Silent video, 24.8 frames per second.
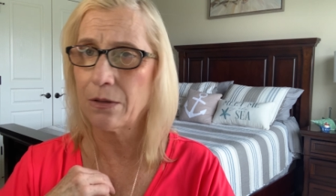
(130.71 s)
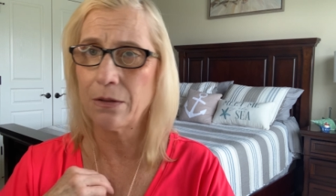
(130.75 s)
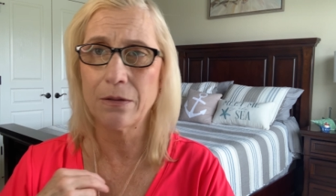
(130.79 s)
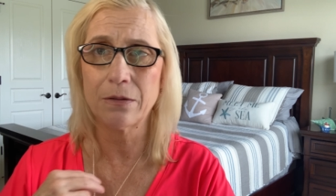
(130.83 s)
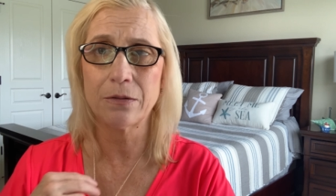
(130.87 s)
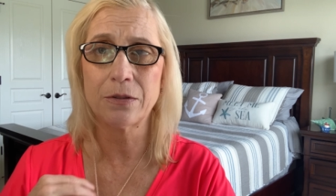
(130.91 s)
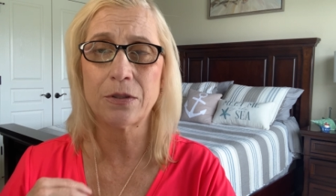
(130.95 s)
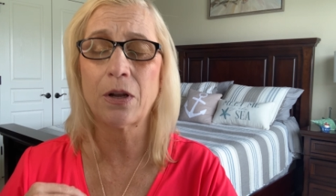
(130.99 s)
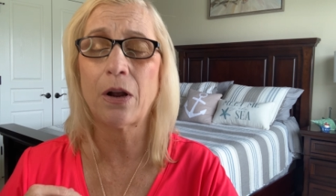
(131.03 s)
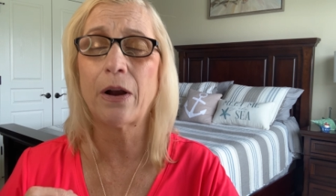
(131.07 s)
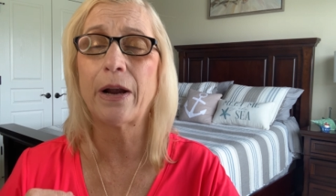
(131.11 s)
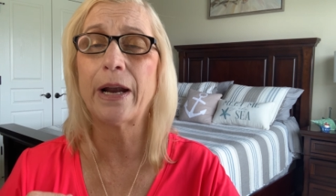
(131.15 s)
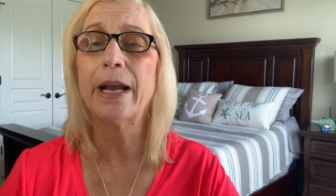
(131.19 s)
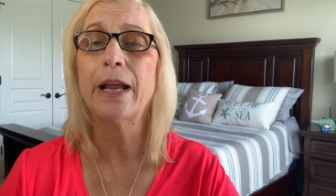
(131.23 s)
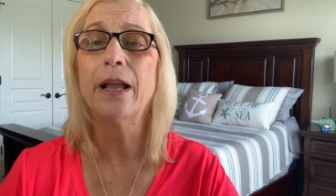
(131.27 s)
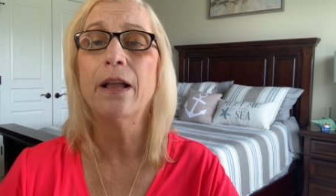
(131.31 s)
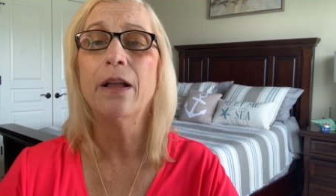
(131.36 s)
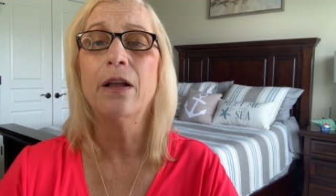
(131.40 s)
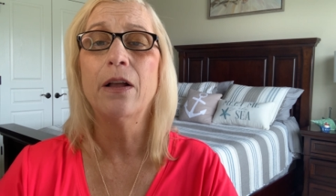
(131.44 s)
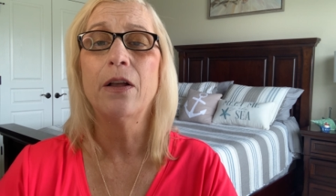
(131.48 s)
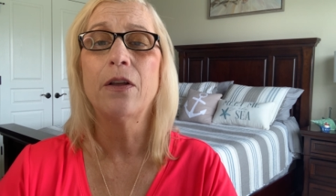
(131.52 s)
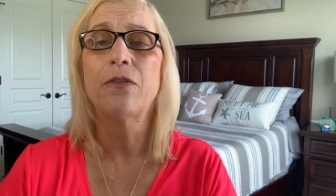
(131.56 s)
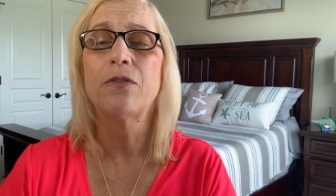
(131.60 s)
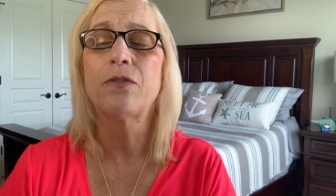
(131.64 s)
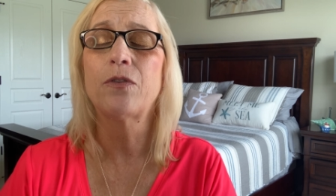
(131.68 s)
sorry.
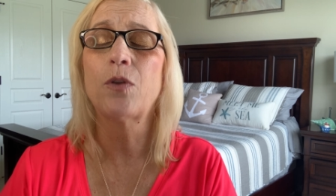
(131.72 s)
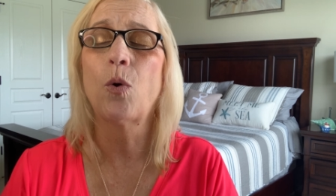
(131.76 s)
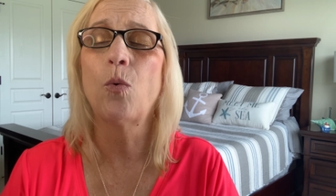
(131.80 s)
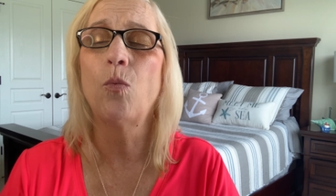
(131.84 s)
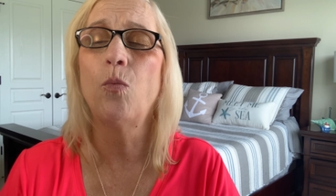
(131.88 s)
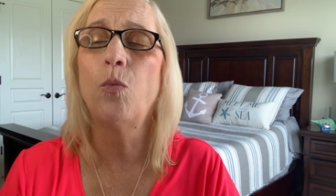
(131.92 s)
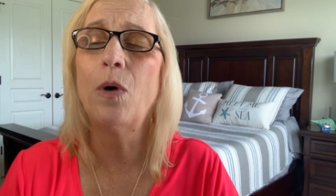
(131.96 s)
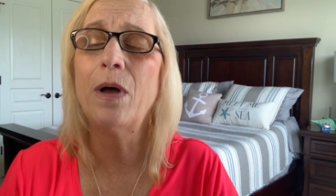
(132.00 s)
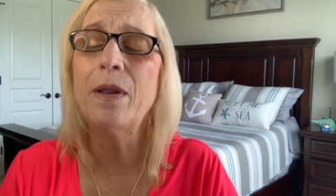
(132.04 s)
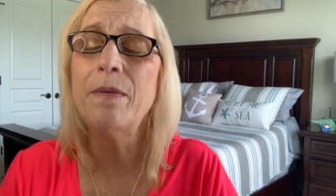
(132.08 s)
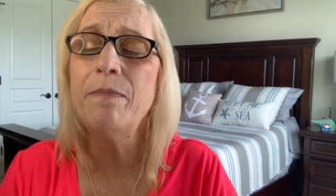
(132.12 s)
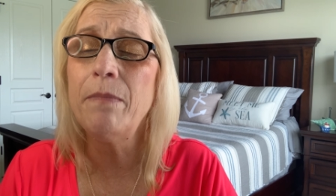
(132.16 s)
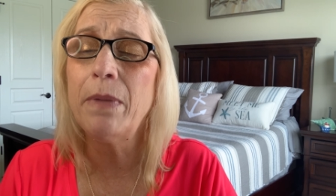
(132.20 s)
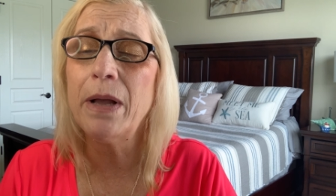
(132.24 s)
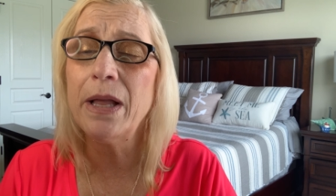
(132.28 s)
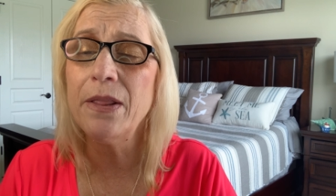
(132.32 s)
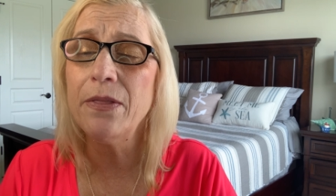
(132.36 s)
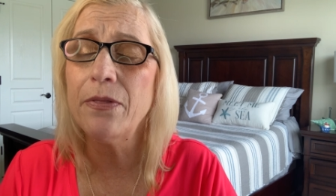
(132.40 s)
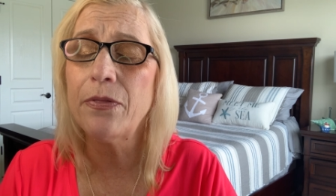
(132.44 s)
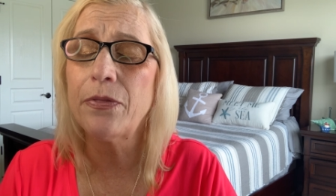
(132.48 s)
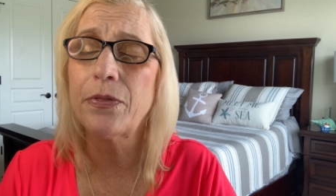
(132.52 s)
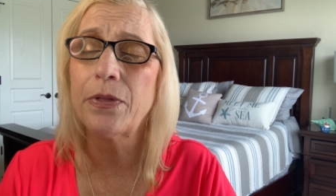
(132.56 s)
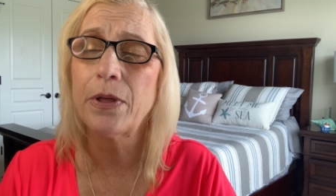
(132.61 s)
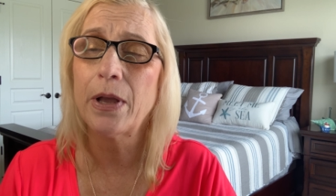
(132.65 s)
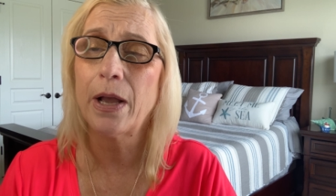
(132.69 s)
So one
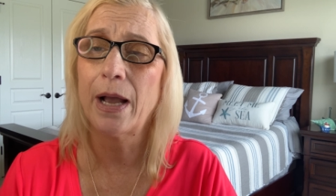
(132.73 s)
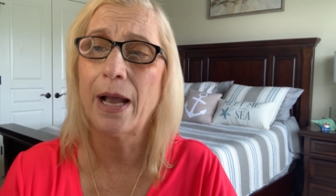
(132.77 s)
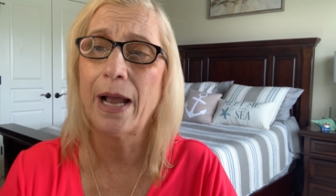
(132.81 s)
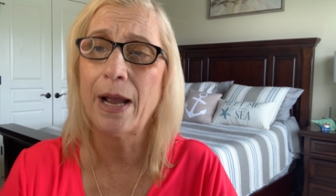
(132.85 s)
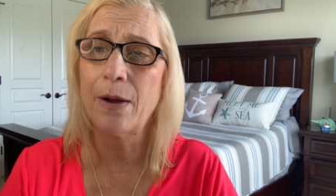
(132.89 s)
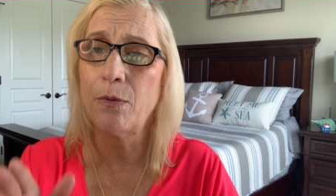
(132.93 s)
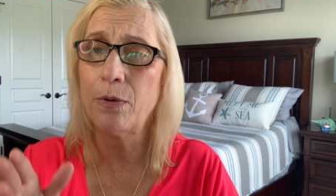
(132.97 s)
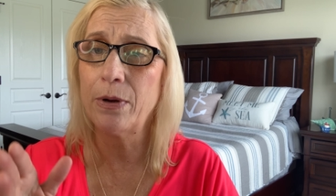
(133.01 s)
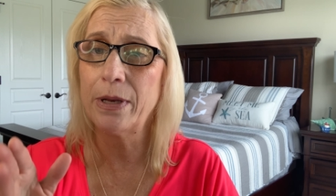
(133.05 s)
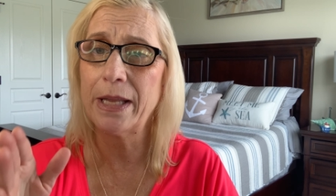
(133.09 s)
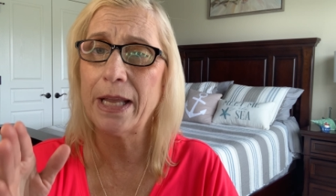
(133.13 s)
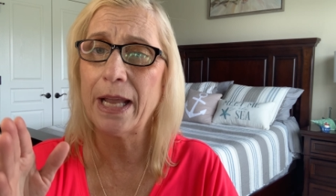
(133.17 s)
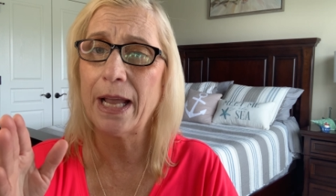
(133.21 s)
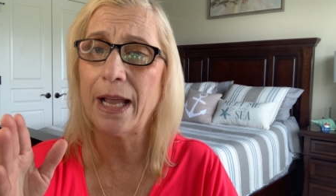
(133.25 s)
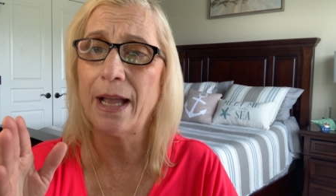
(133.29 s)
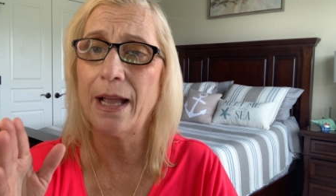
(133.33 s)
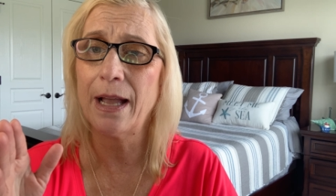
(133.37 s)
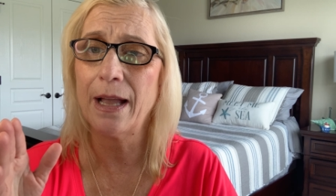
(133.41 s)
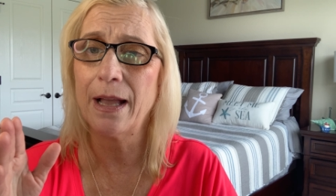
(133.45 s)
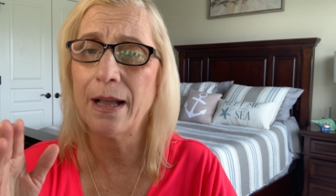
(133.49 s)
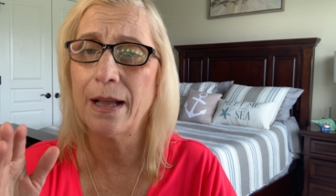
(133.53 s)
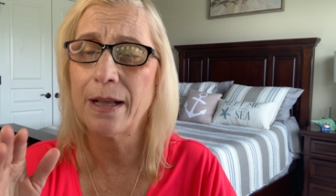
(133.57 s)
month I would get